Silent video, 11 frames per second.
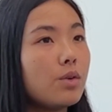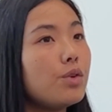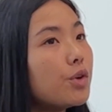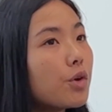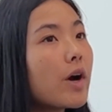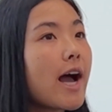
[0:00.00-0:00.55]

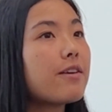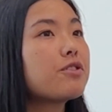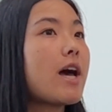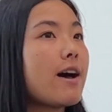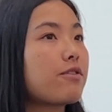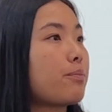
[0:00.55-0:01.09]
you don't have to
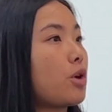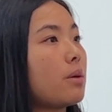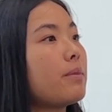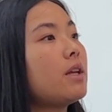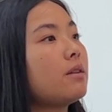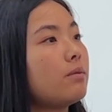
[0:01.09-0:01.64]
have the
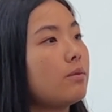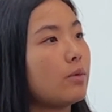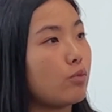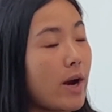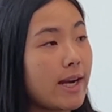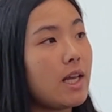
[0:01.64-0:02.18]
permit
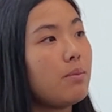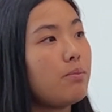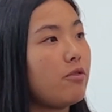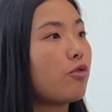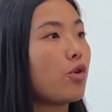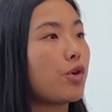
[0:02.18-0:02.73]
ready mm.
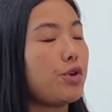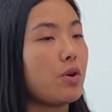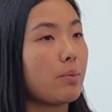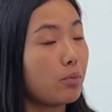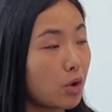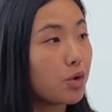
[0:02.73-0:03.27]
before mm. you
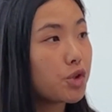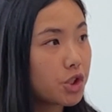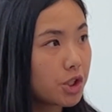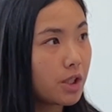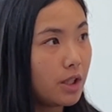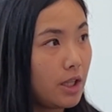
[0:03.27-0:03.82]

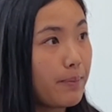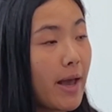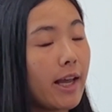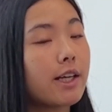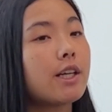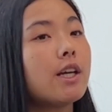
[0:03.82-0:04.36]
approach the
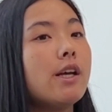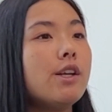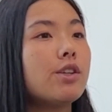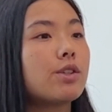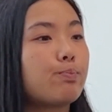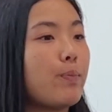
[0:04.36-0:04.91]
bank, mm
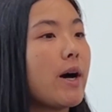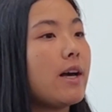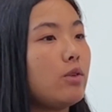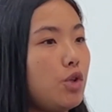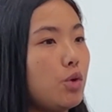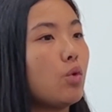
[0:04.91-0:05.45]
-hmm. but
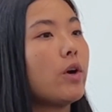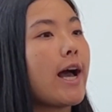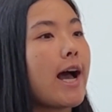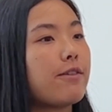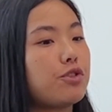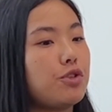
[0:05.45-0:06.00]
you will
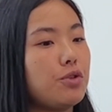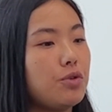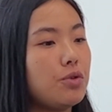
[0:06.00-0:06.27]
have to